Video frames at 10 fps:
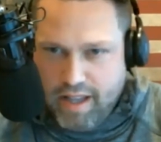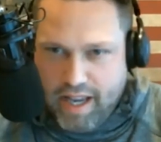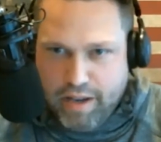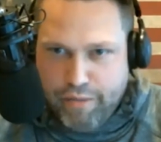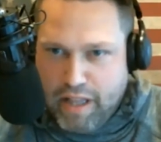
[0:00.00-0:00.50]

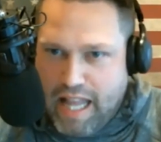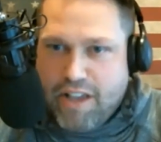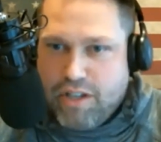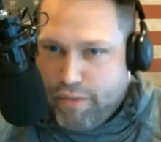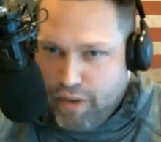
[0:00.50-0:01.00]
a
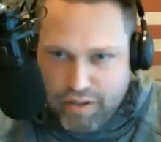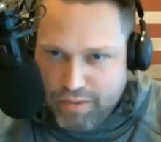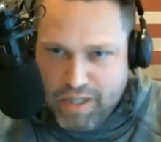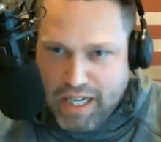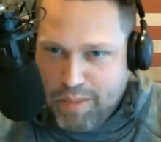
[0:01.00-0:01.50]
philosopher
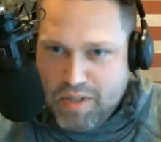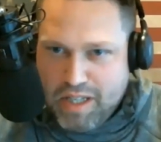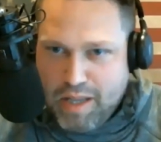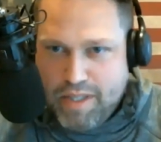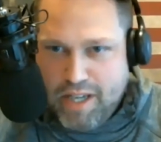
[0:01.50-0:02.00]
when it comes to
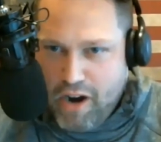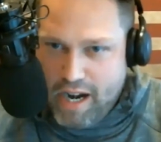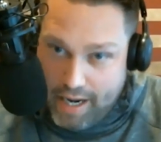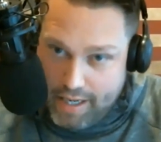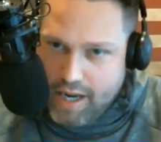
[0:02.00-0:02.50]
libertarian
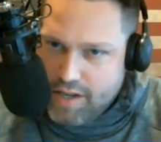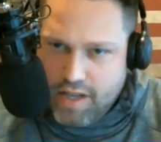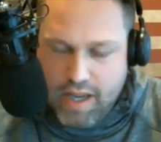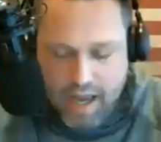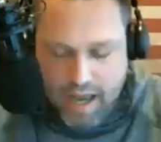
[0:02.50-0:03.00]
ideas.
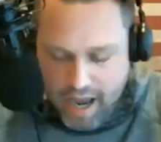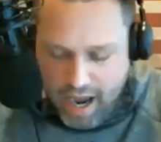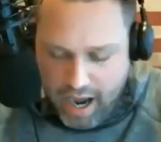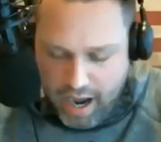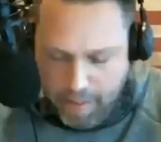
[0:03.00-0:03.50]

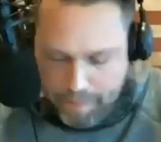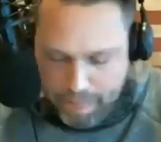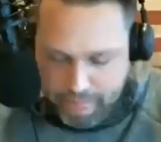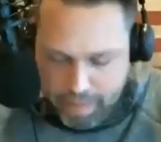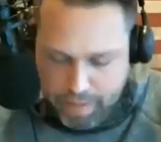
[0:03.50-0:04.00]

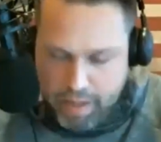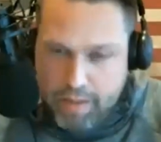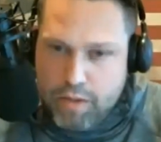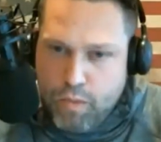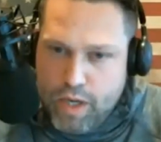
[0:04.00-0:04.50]

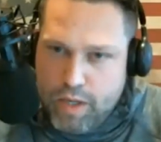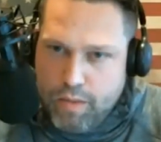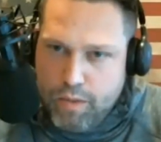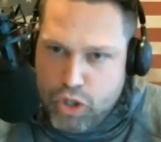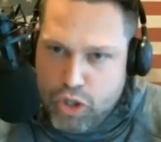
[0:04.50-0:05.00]
But we
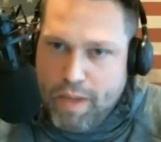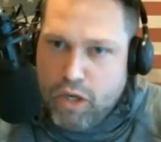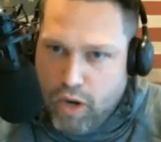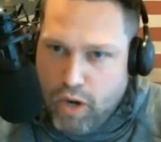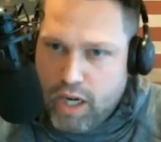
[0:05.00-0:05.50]
should be
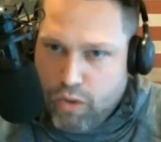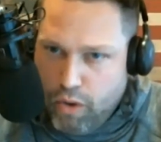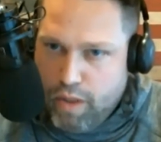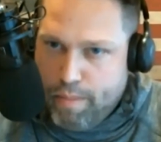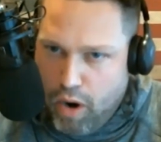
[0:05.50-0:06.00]
trying to grow
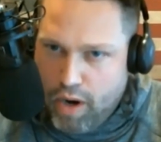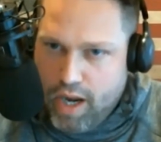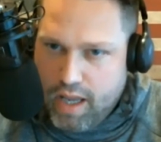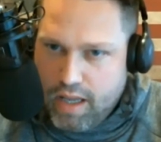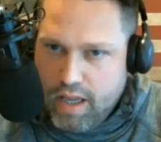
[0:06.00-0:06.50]
the
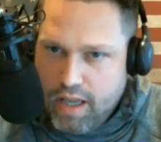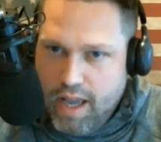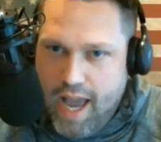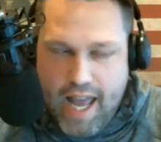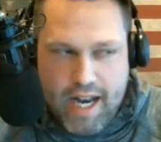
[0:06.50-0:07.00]
party.
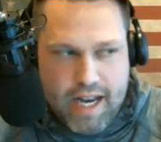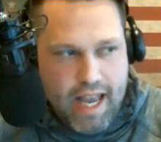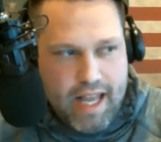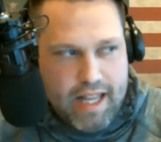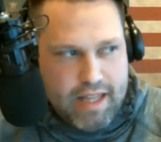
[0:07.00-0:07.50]
And
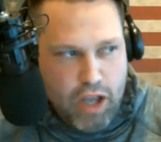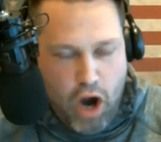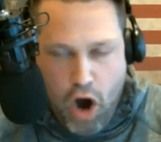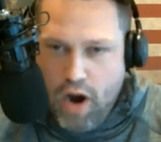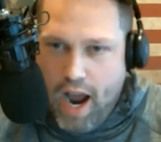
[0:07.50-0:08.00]

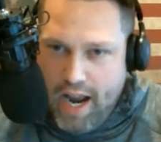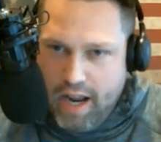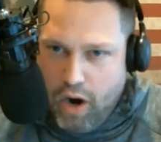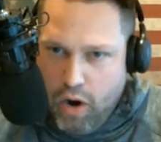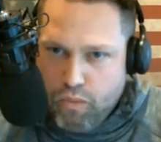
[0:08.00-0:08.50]

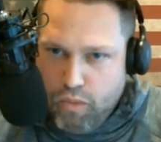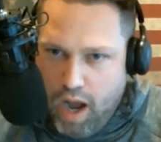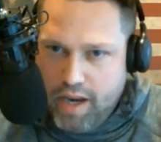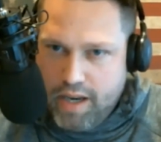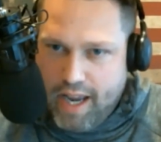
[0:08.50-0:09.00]
her
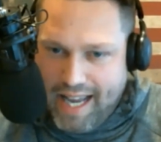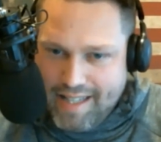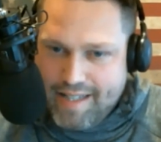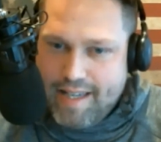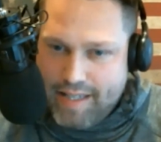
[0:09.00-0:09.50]
run
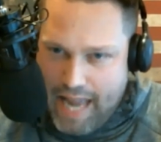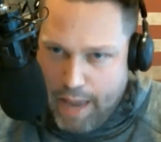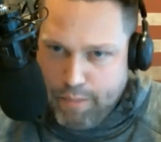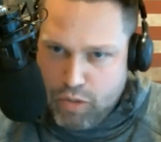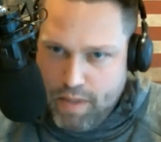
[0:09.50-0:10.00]
against the
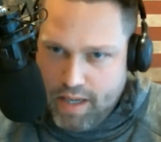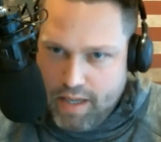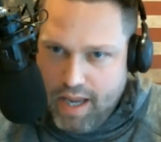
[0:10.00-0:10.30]
establishment,